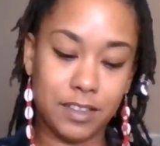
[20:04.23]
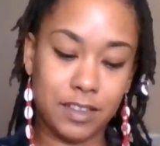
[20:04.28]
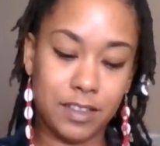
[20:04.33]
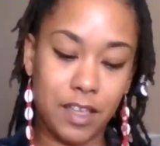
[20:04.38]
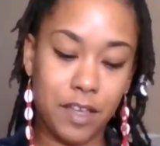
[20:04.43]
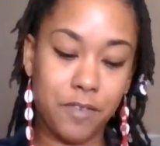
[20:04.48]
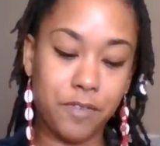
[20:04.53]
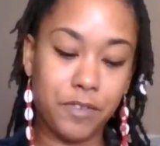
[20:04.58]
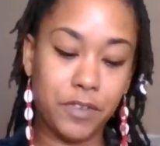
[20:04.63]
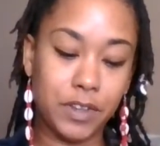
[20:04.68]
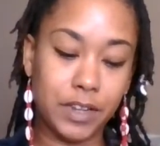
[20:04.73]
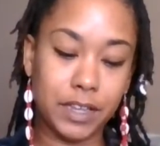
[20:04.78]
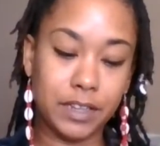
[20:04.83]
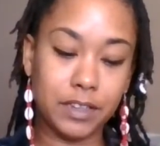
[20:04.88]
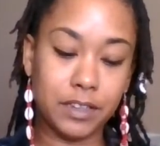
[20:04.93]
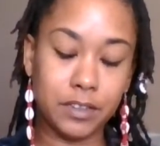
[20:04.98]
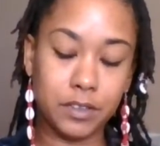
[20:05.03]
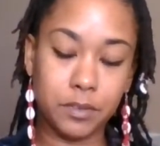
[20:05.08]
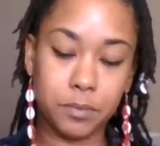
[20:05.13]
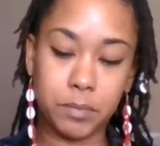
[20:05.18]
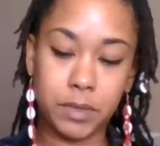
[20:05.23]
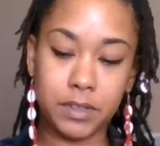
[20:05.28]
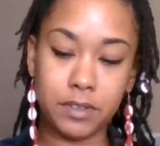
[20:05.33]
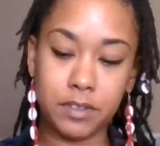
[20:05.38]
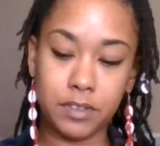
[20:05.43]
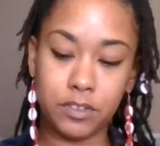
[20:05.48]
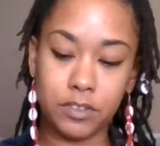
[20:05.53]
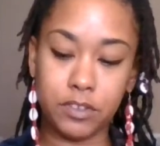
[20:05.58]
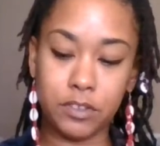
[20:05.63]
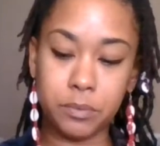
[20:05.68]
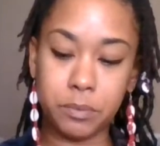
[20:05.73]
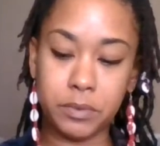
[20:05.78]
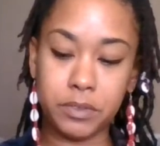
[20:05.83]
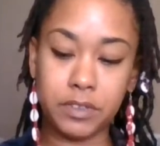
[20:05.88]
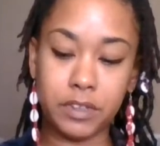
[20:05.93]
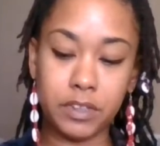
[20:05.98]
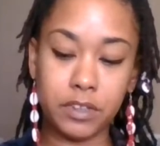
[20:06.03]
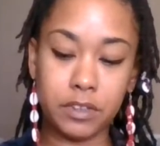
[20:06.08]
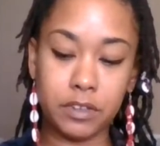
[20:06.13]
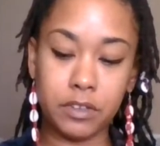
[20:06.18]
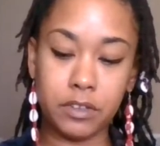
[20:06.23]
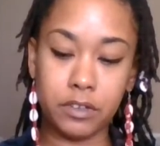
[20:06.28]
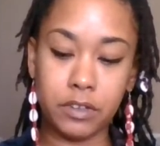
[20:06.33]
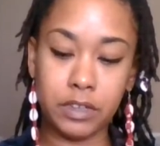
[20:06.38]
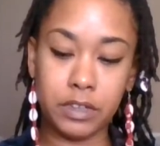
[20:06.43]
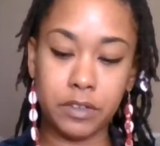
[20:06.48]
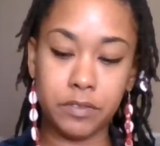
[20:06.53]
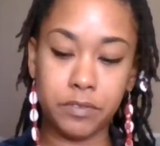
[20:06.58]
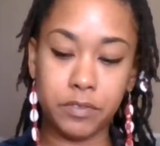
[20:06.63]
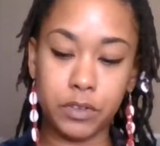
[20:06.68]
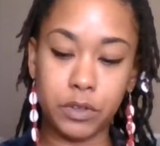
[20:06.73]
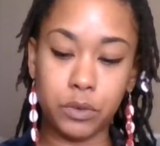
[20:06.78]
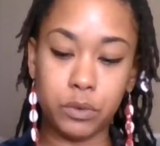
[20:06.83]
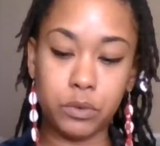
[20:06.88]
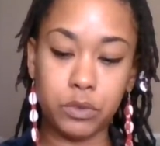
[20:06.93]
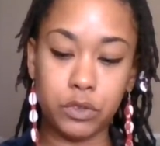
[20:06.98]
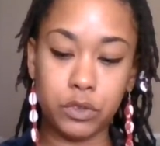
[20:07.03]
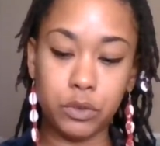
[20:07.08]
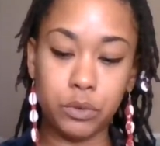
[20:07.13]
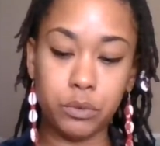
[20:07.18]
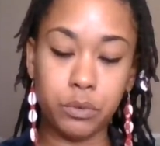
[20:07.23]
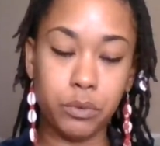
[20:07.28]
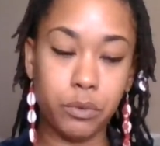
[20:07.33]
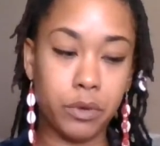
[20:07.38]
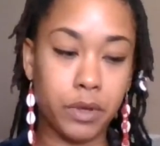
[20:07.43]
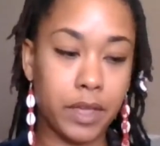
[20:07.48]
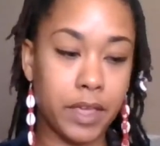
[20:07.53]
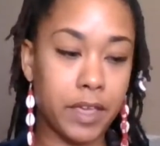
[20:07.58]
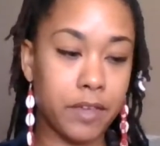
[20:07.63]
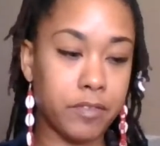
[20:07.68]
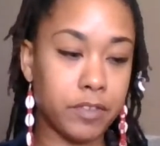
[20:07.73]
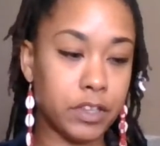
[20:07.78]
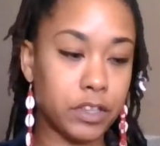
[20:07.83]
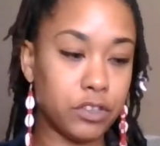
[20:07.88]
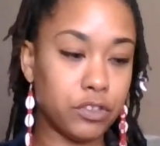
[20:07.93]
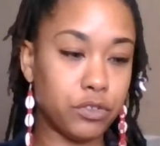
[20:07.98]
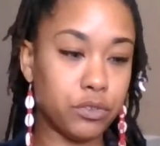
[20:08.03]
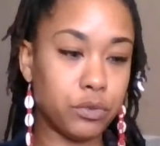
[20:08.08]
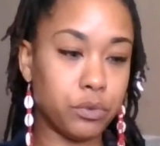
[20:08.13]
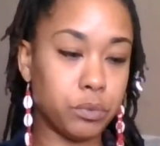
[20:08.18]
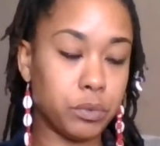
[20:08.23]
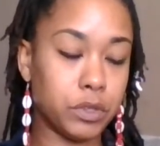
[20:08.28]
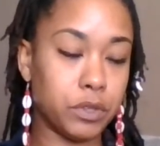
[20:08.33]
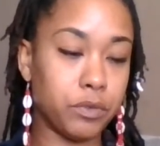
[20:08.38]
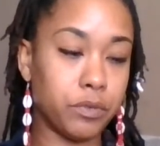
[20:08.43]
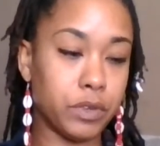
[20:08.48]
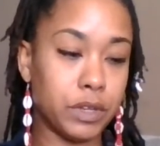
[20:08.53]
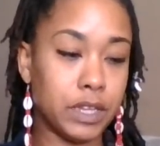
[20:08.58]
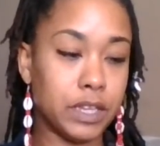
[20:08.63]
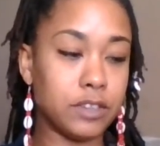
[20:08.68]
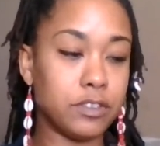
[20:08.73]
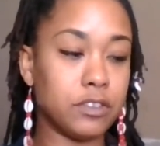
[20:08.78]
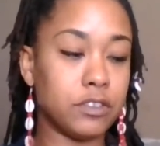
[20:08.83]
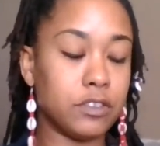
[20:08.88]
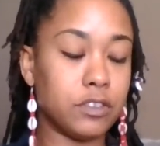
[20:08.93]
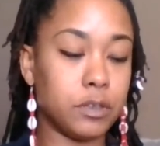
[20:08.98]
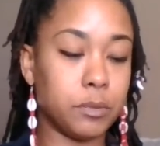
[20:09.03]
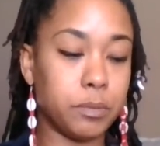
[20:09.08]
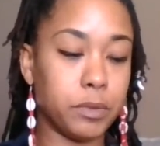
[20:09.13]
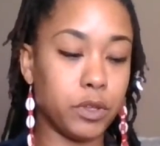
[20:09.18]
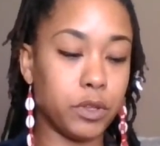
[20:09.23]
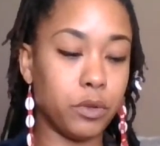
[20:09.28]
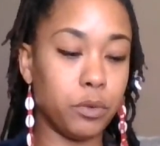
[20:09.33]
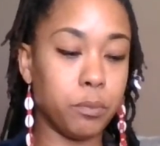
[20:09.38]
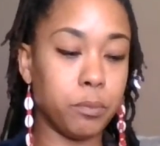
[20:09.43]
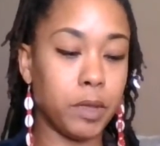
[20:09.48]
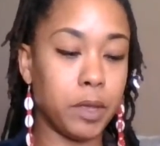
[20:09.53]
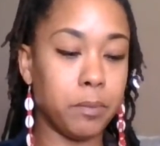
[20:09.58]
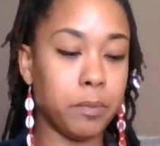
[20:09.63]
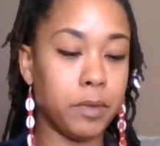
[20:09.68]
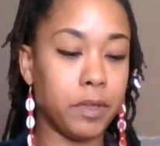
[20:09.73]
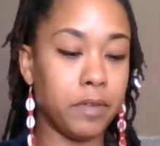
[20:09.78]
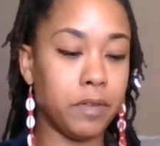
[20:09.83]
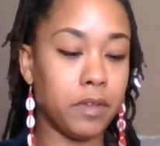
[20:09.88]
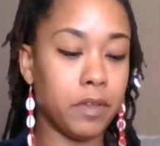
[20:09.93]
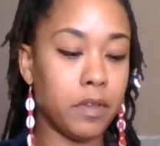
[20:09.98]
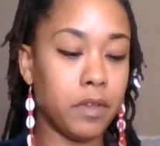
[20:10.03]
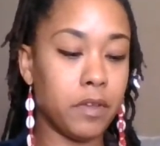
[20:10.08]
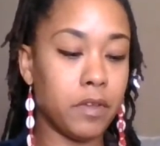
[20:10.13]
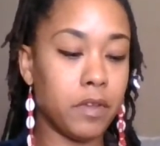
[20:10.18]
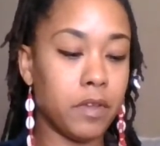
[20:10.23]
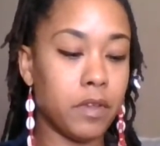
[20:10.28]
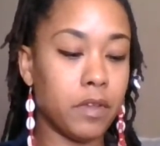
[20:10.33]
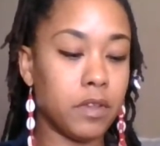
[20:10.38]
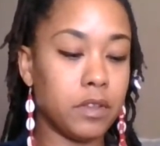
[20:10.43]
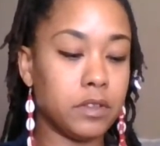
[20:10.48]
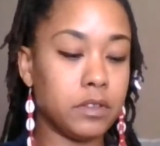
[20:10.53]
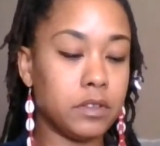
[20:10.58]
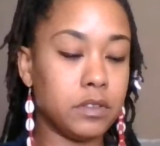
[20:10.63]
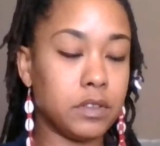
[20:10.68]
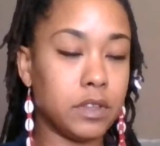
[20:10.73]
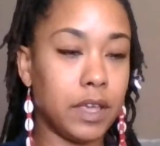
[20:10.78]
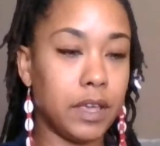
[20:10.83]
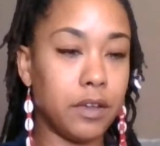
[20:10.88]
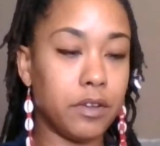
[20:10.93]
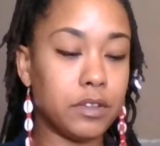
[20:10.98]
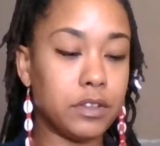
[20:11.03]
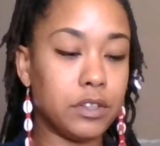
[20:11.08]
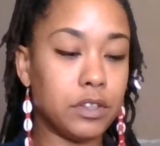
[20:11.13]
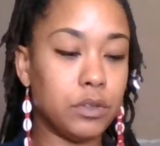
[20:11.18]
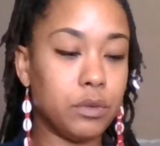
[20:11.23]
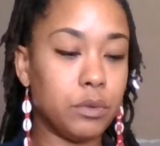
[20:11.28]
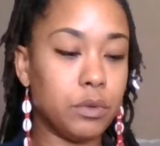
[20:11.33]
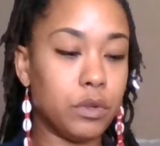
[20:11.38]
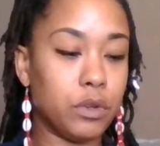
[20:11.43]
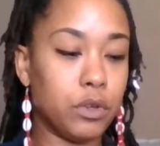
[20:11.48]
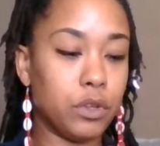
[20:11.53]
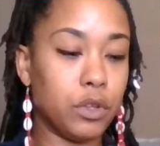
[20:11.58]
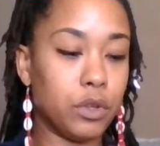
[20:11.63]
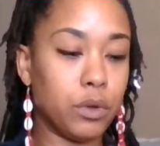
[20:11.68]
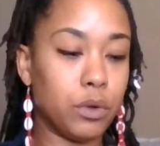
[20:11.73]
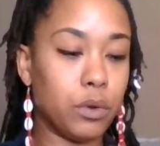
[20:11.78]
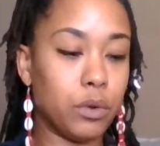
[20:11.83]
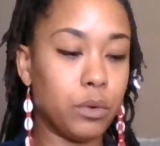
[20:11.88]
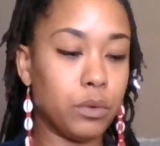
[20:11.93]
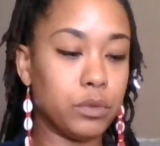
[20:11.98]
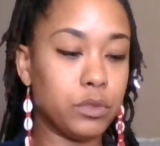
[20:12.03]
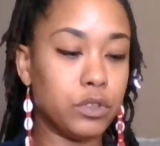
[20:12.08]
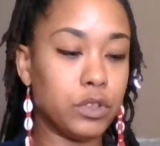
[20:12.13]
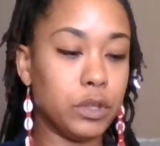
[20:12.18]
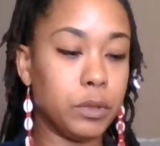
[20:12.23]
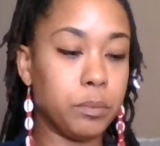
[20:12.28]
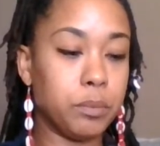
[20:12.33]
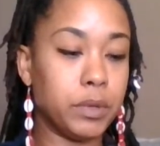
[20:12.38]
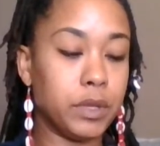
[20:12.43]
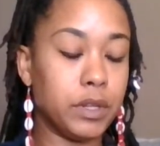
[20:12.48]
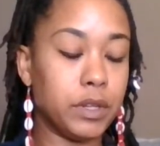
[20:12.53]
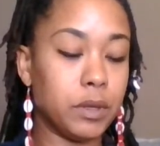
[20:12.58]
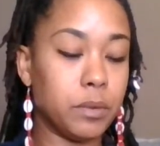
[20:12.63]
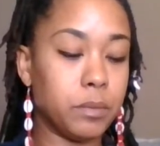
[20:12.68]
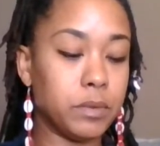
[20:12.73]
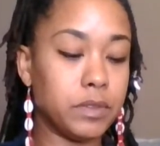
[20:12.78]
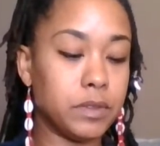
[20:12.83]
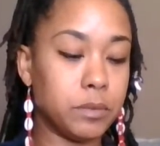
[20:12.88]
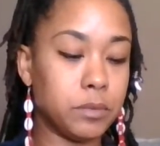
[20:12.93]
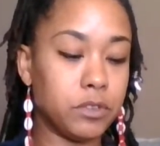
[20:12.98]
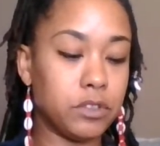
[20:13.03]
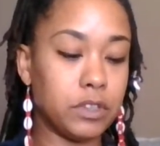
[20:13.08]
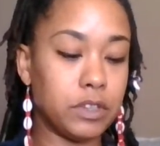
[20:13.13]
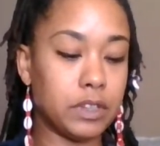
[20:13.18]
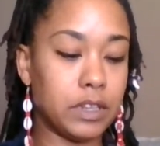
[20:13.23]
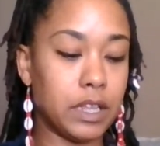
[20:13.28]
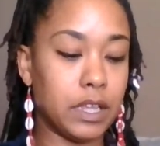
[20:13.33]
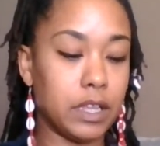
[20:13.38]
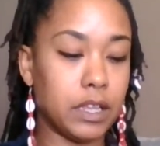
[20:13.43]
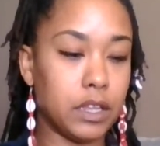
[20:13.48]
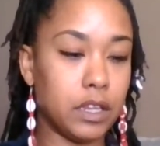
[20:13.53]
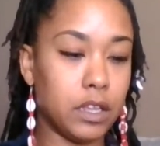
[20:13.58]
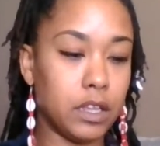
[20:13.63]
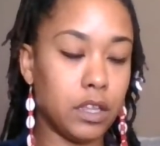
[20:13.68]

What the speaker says: I feel like this message is particularly for those of you who are having issues with a relationship and you may be scared to do it on your own, so you're putting up with some shit that